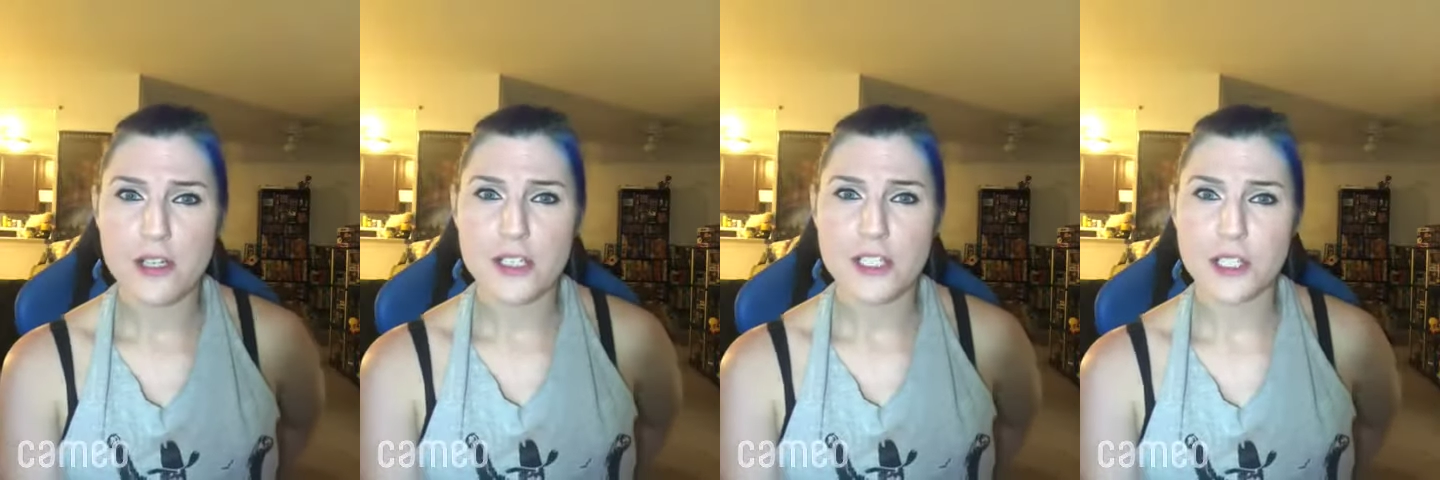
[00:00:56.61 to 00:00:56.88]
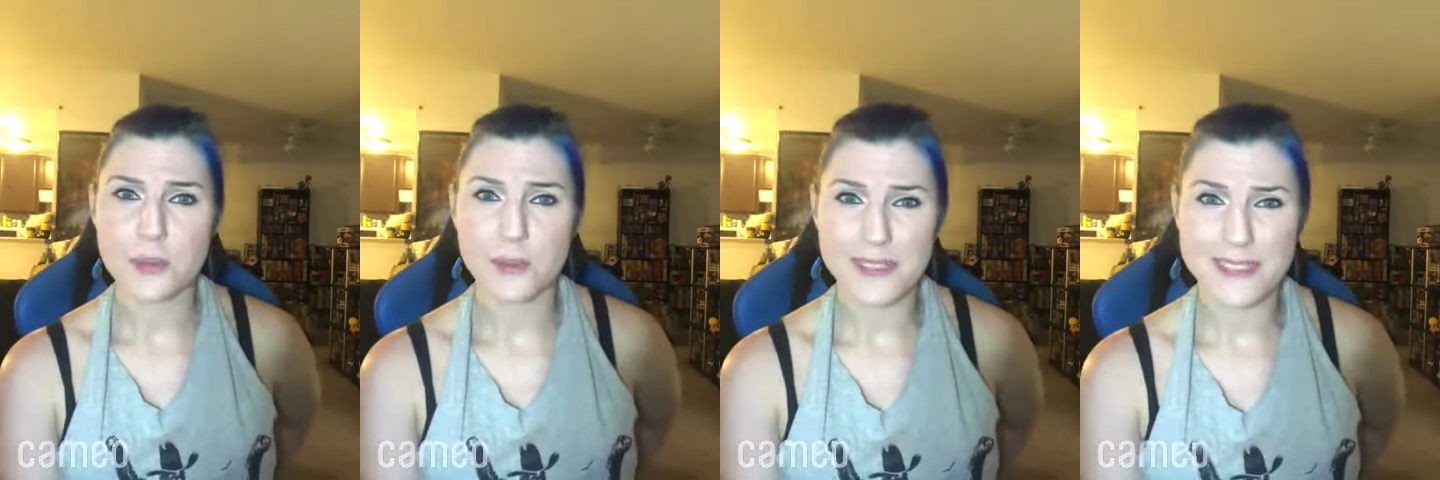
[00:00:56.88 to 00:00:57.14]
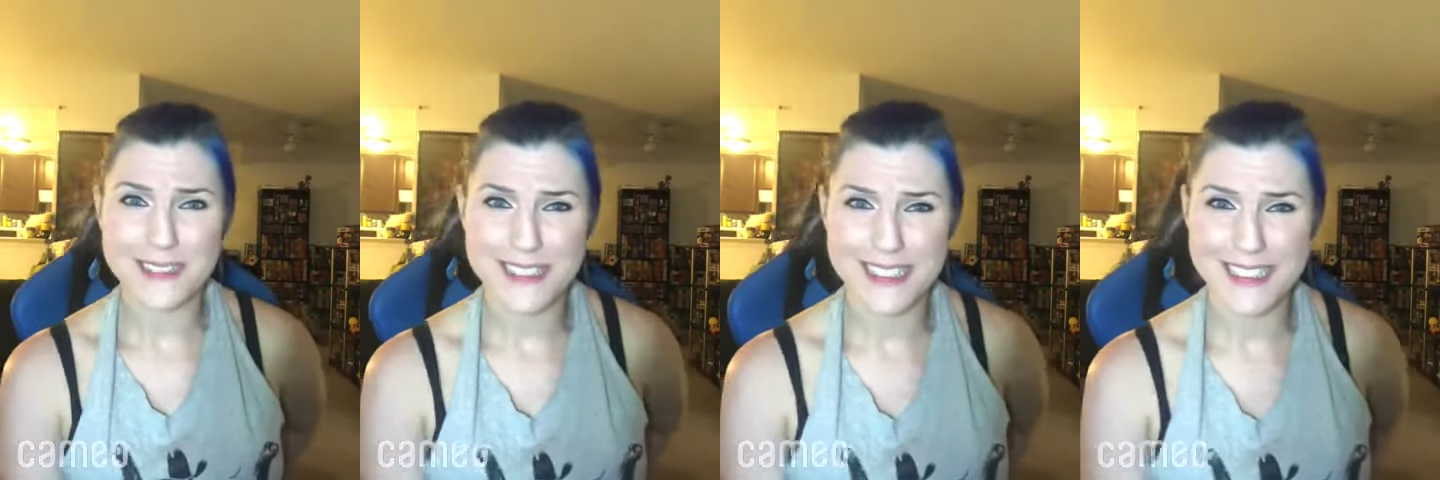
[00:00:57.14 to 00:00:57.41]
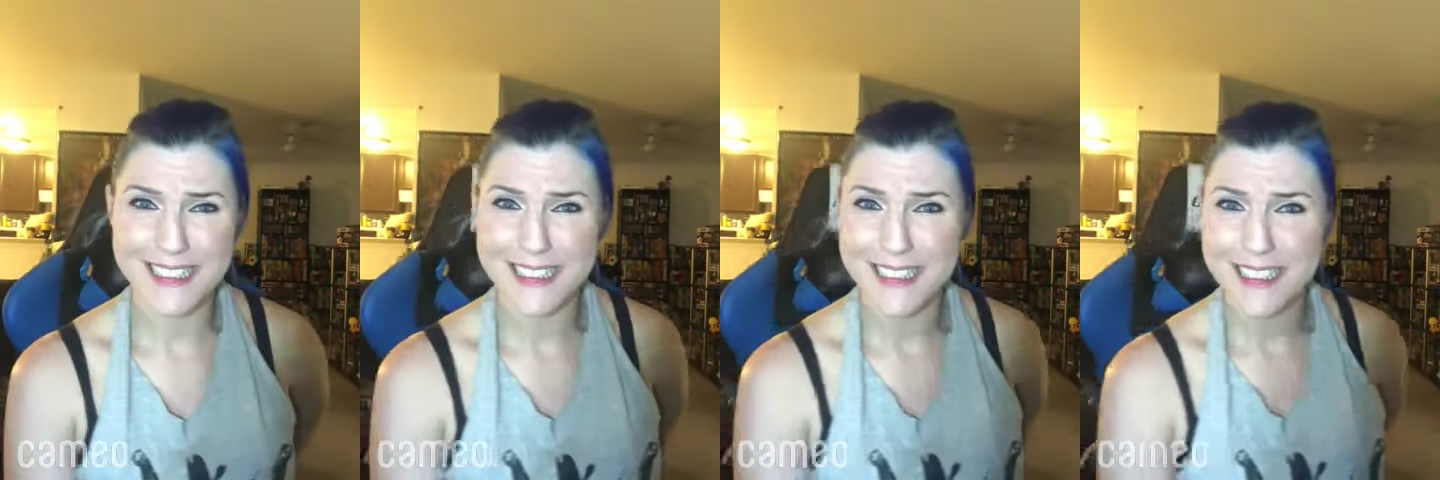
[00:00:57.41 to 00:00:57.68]

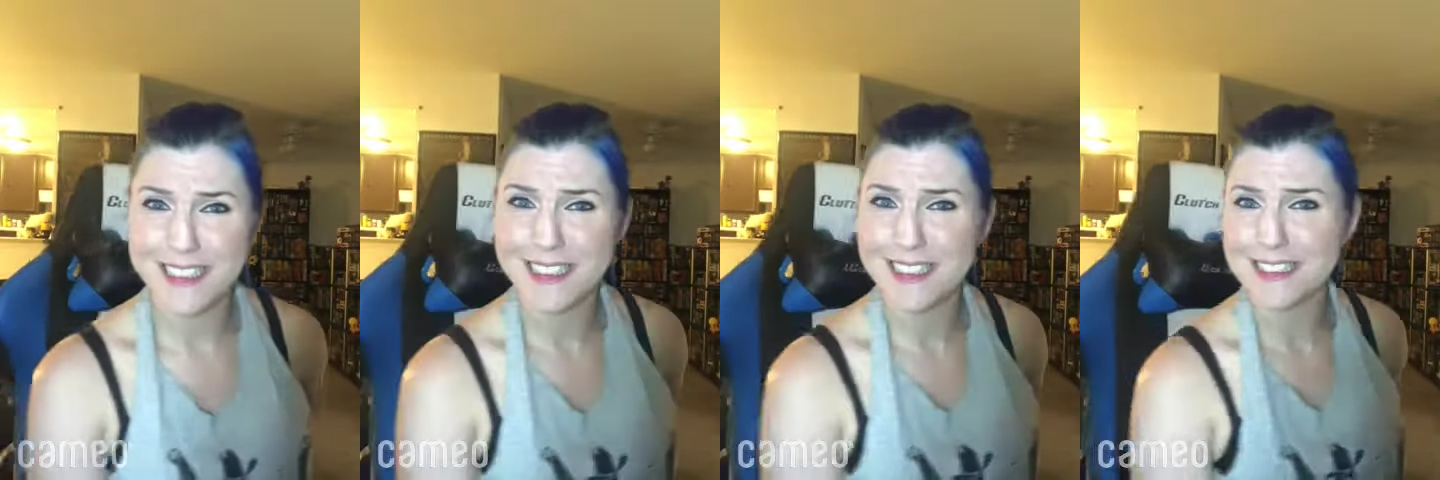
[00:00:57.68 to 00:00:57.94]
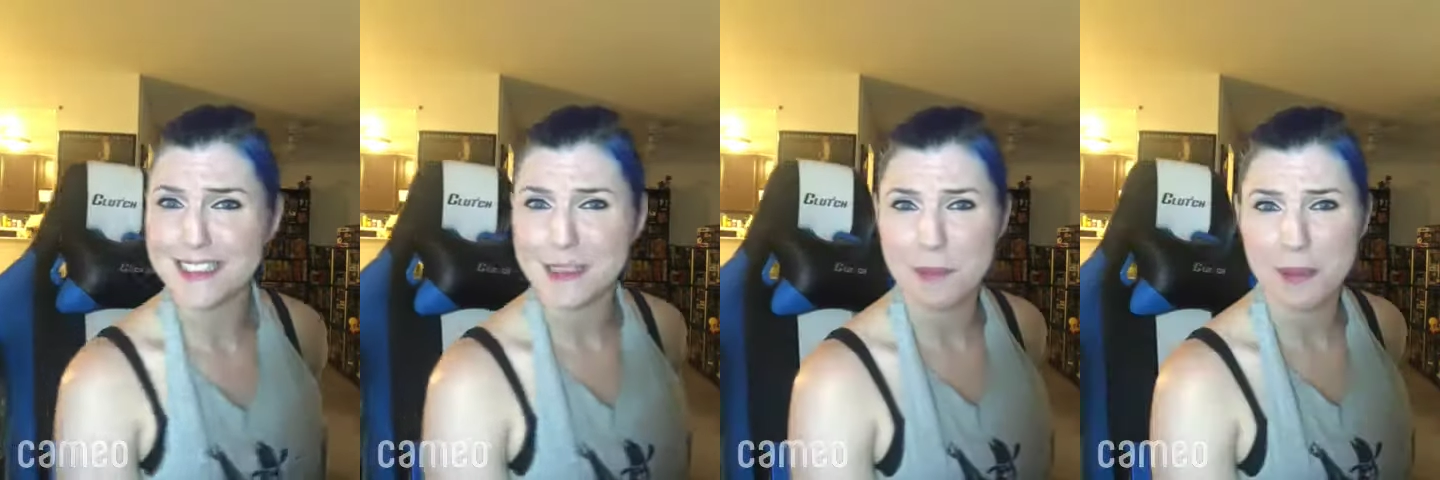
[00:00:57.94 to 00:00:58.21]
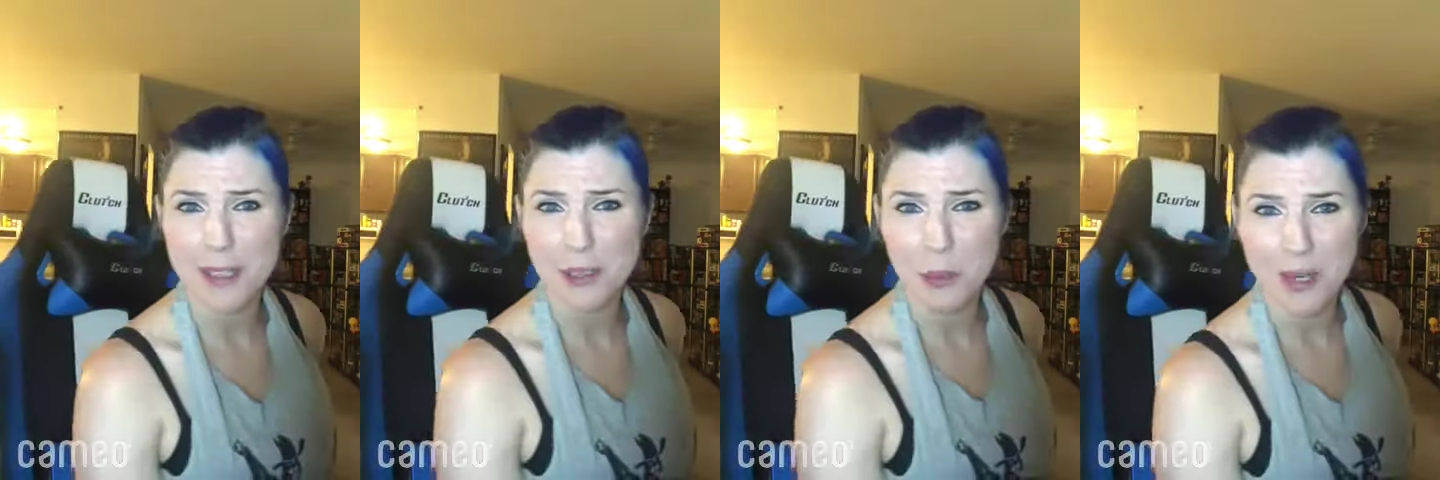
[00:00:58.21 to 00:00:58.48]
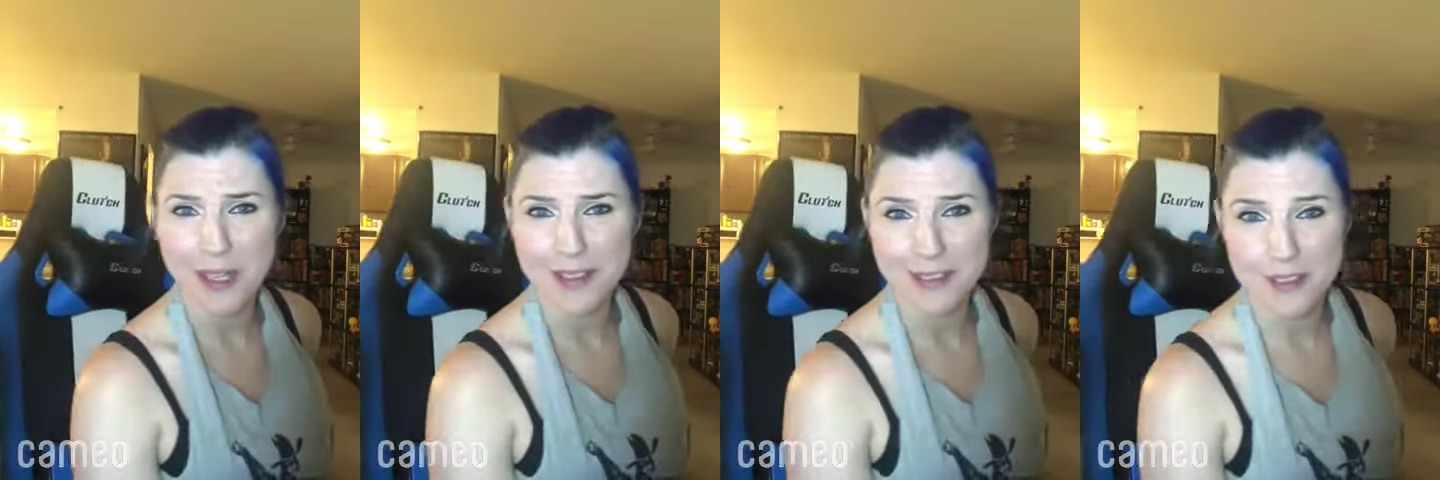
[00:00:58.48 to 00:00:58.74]
Swansea needs to be
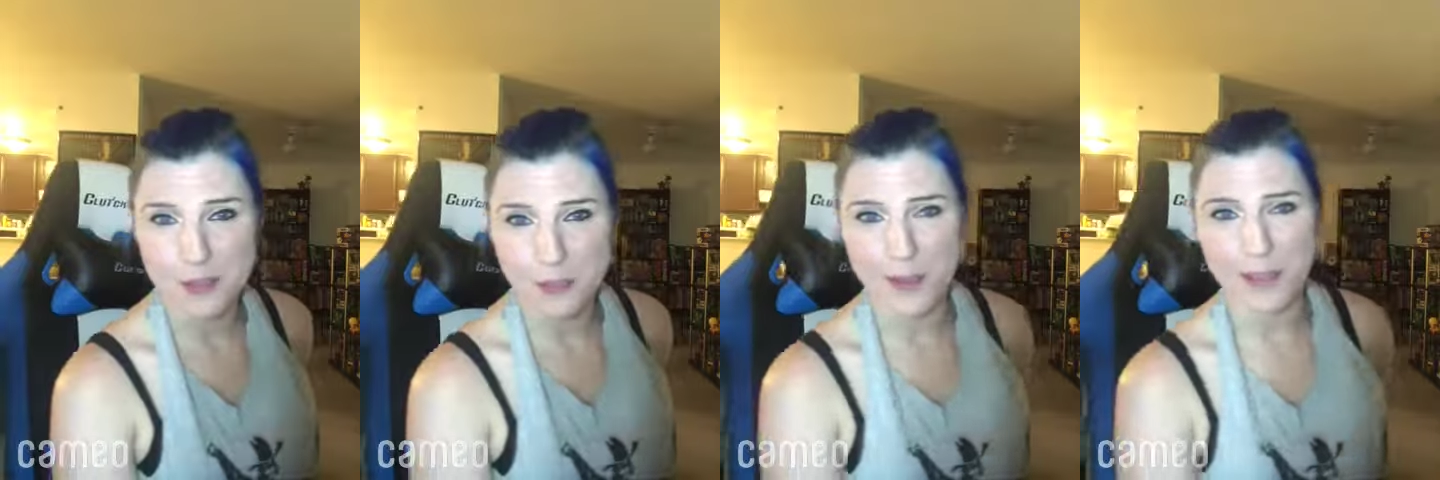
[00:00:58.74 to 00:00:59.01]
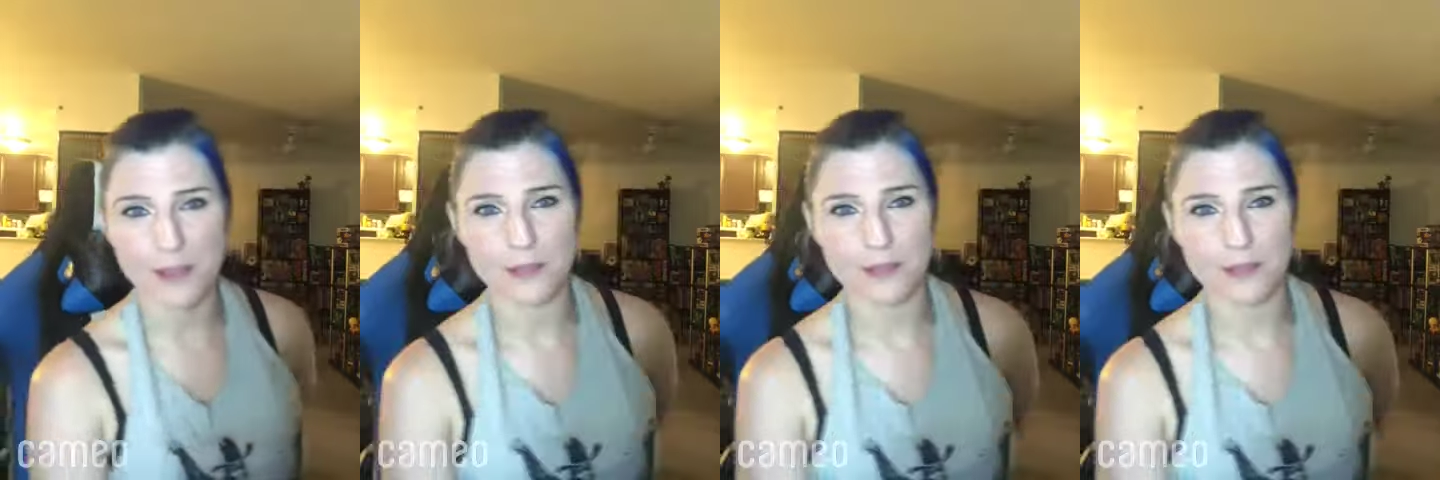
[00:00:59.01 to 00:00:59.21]
quiet as well,